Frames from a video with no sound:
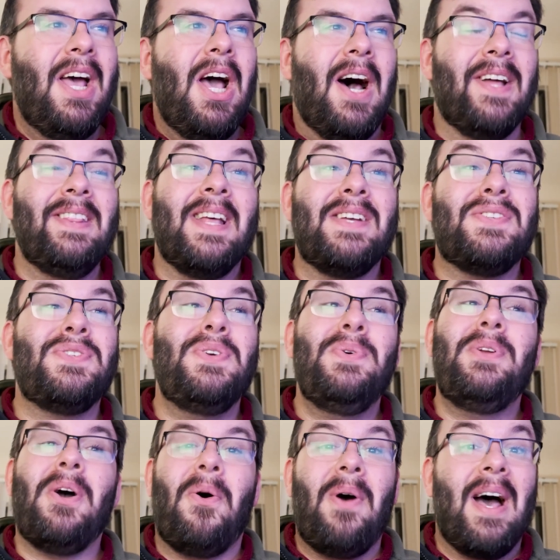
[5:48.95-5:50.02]
Unless you
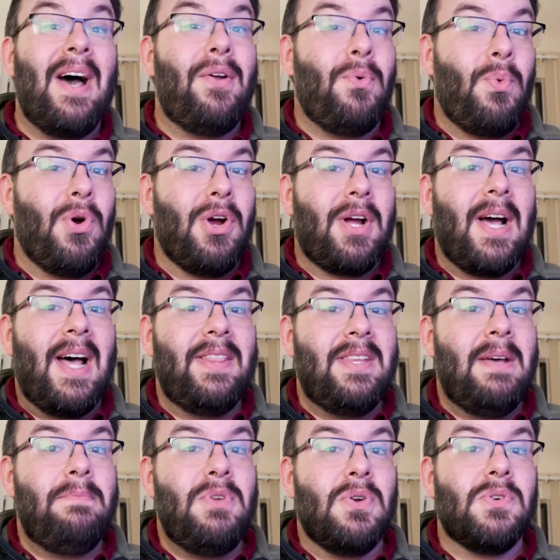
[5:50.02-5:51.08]
know how to work on
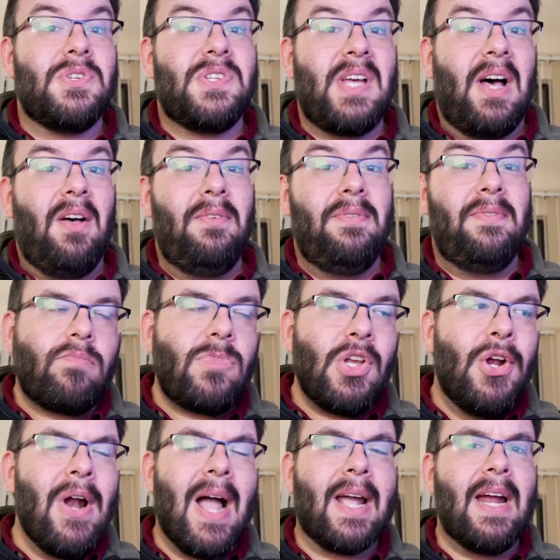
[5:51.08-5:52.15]
them yourself,
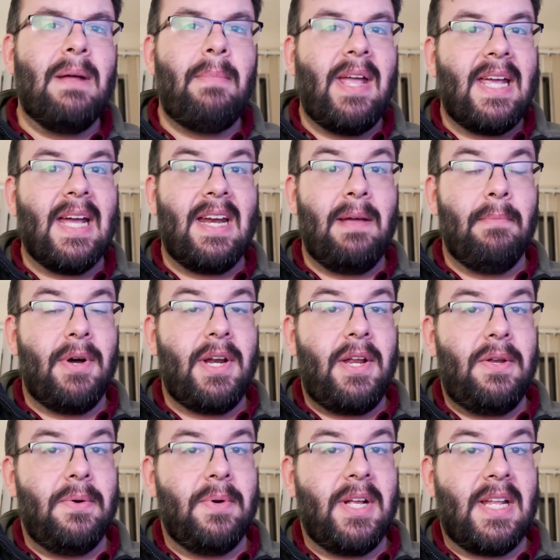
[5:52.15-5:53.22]
you're not going to make any money
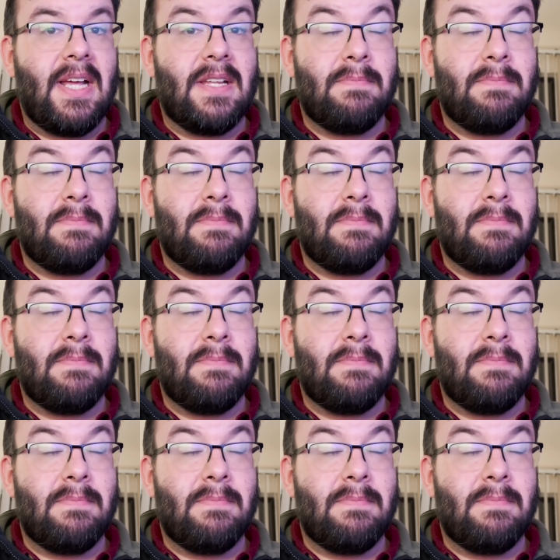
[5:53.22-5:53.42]
doing that.